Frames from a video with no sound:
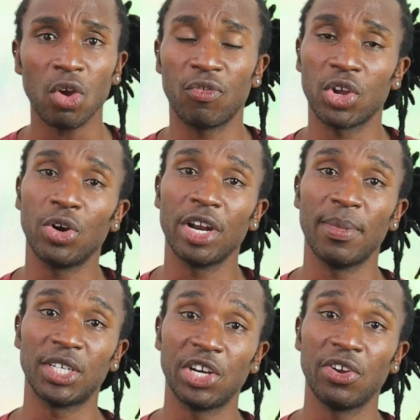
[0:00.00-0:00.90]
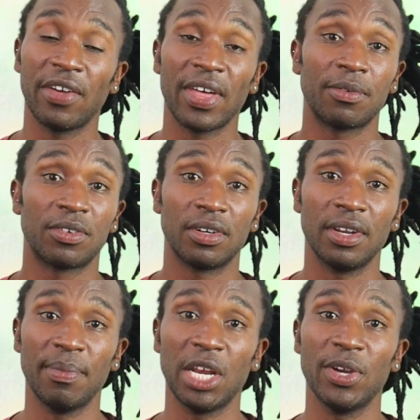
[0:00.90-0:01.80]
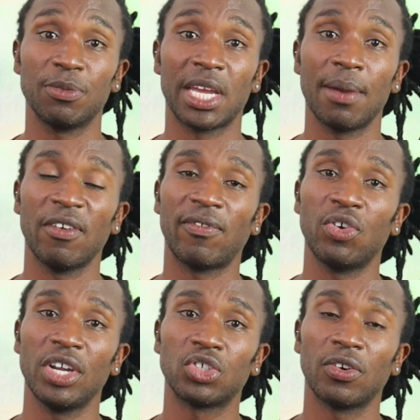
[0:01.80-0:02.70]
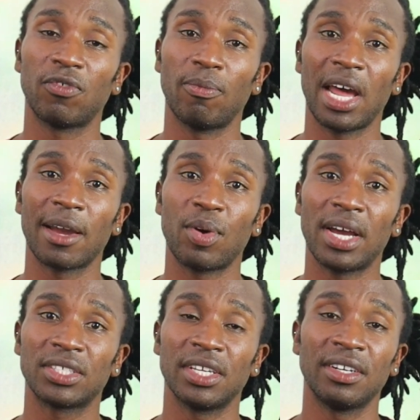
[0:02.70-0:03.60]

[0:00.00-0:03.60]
recorded material, and that in many ways became the foundation for Black Brass.